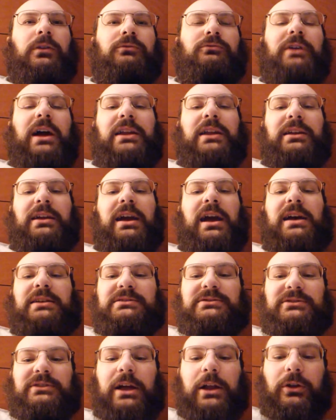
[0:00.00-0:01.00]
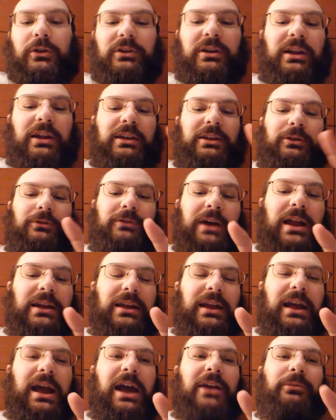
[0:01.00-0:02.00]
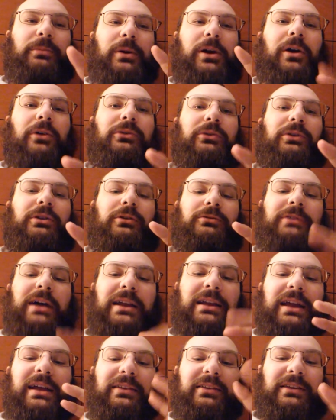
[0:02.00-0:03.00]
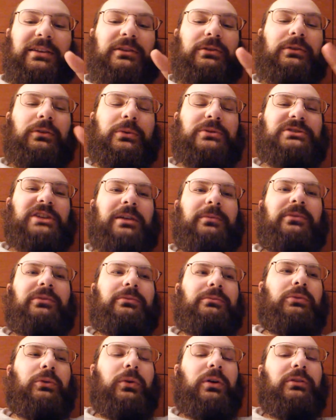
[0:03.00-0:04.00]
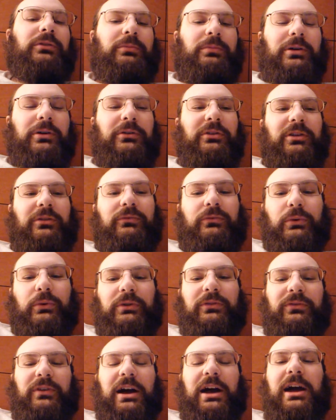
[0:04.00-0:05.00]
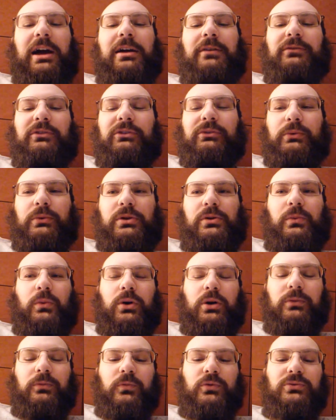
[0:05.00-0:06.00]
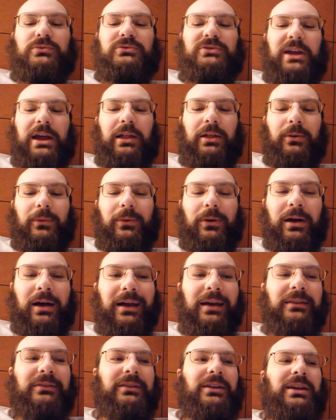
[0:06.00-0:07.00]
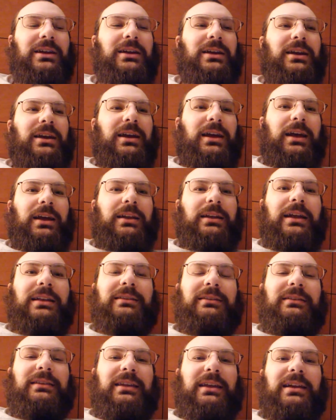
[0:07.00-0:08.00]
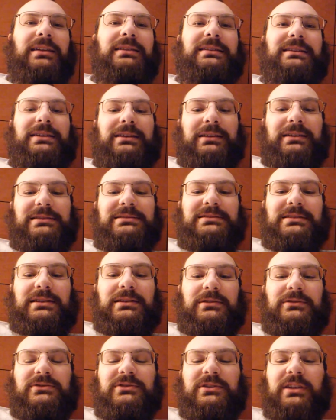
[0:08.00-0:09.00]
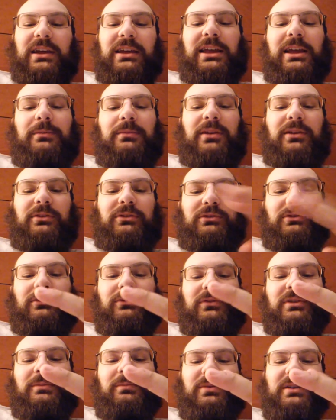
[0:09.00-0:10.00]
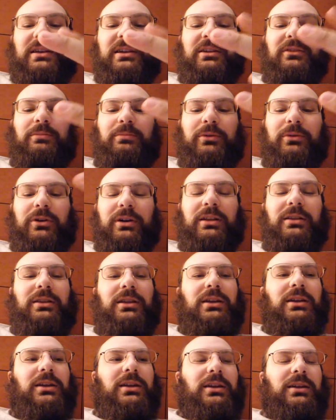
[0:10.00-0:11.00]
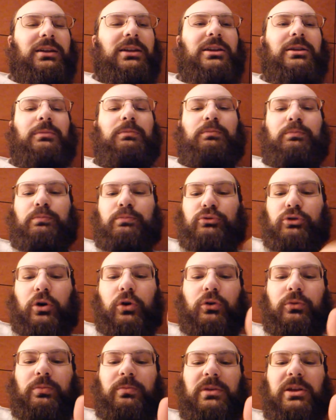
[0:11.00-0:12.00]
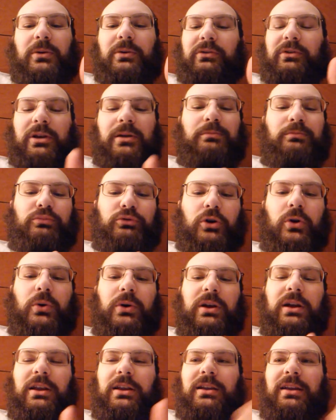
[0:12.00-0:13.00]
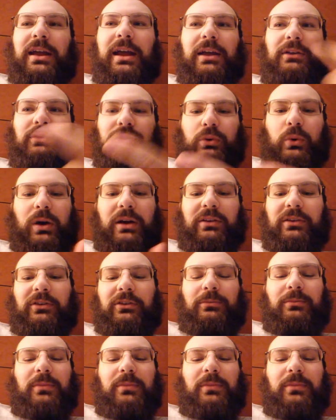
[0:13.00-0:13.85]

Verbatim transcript: Radagast. Not only did I kill Radagast, but I also killed Radagast's Eagle, which gave me some points. But it was a 45 to 21 wound tally wise, and I did kill his leader, so that gave me two VPs, but he broke me, was unbroken, and had twice as